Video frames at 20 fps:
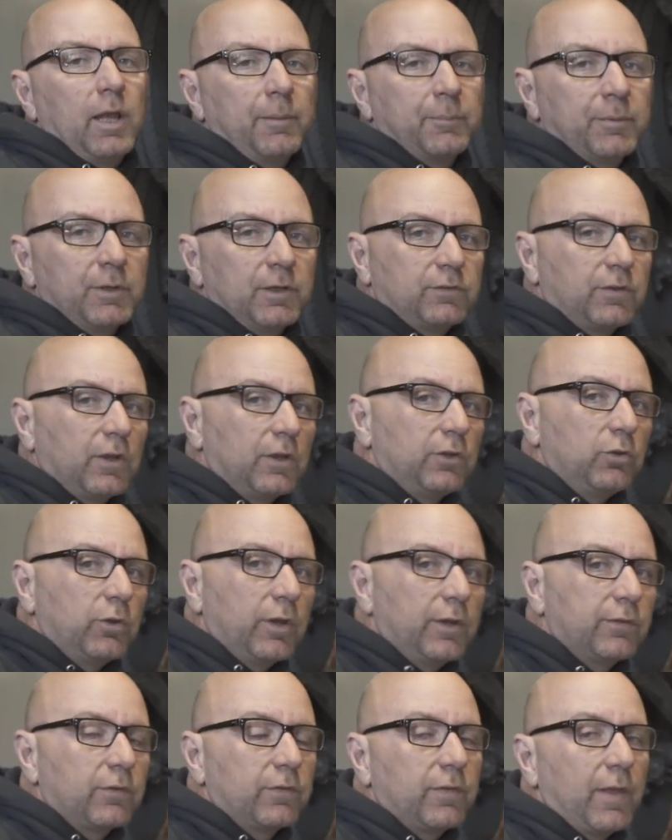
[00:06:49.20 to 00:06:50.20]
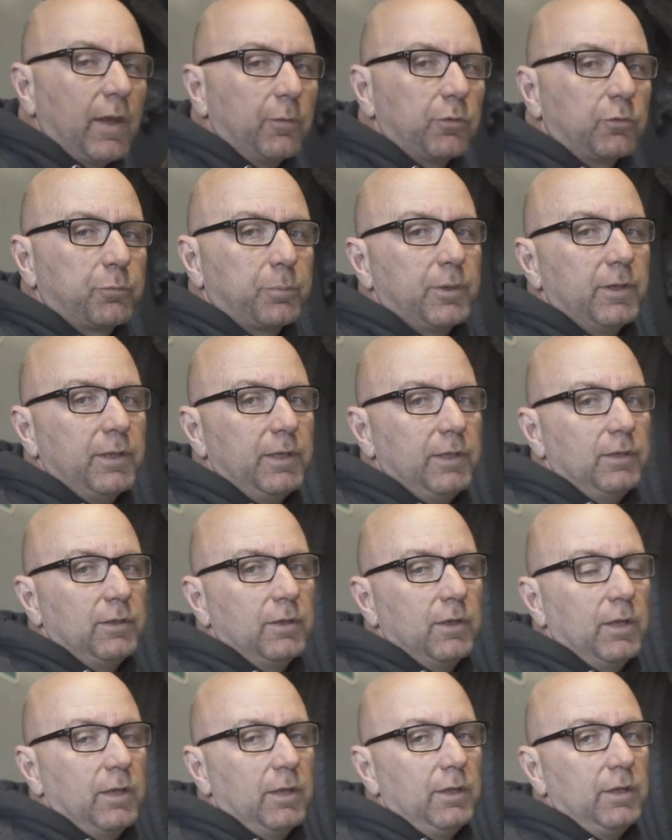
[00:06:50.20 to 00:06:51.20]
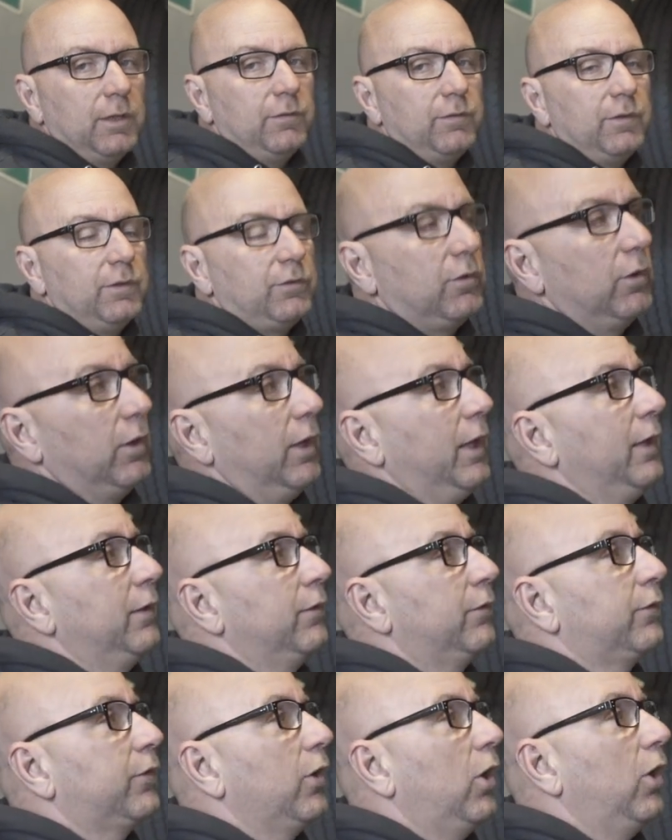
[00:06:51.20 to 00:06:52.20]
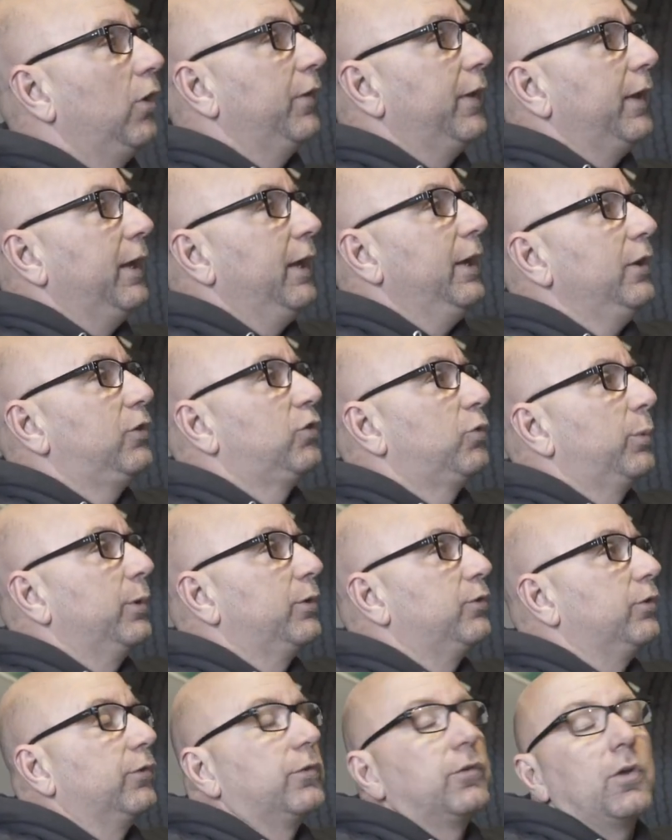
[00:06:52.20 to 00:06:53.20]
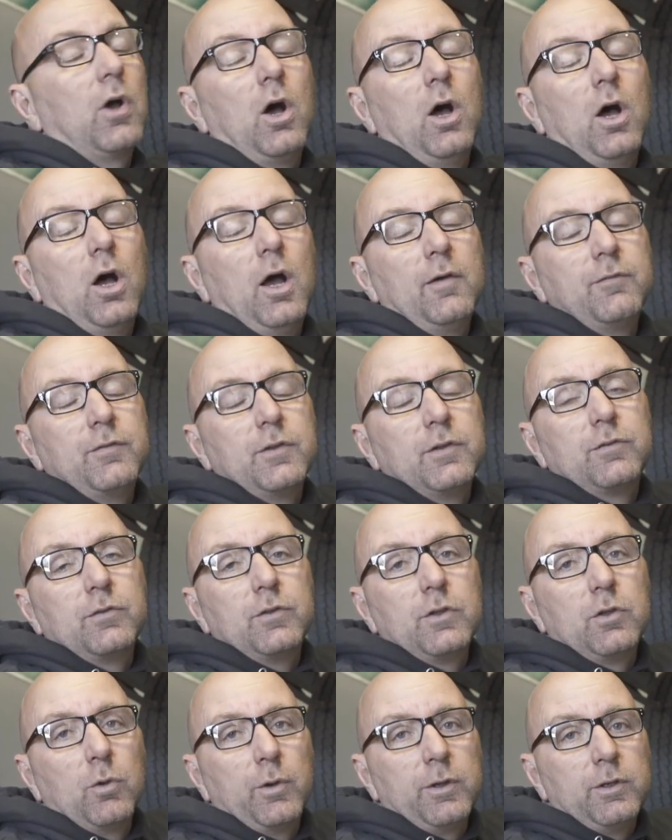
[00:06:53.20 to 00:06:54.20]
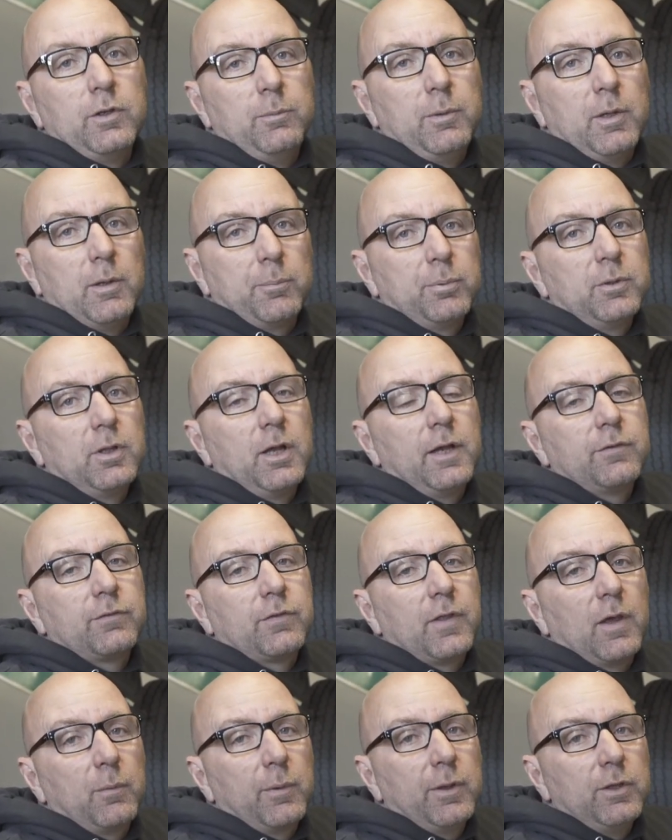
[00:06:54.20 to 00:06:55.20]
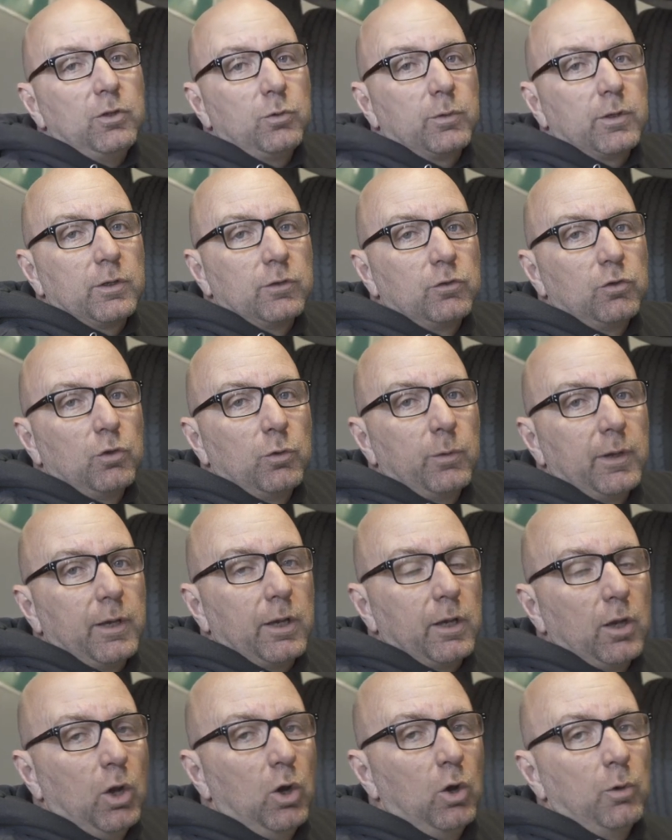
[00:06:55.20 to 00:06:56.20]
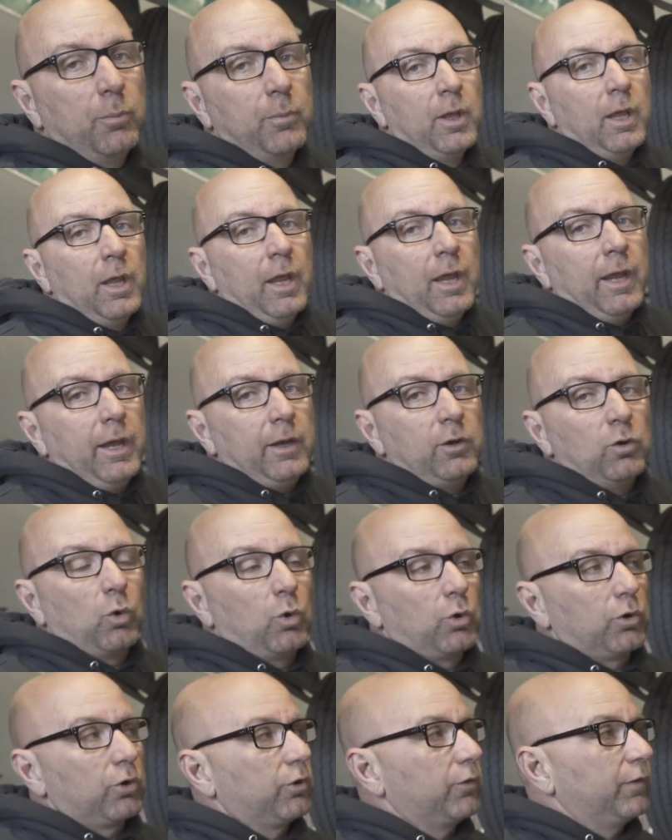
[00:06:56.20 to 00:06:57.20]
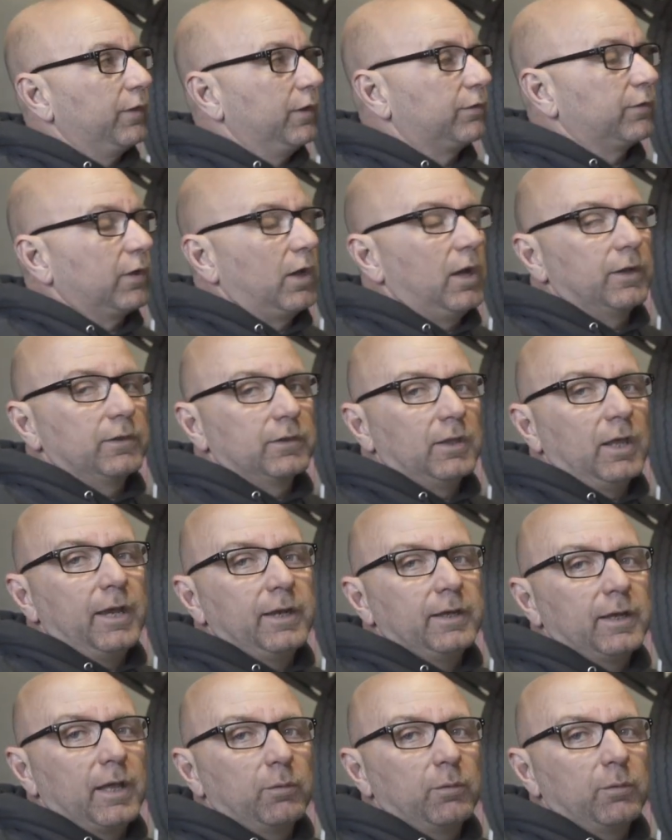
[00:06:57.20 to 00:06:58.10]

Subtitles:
I'm going to tell you guys that that was pretty easy to install the hitch, which is obviously going to be a plus. That way you can do it at home and order this online.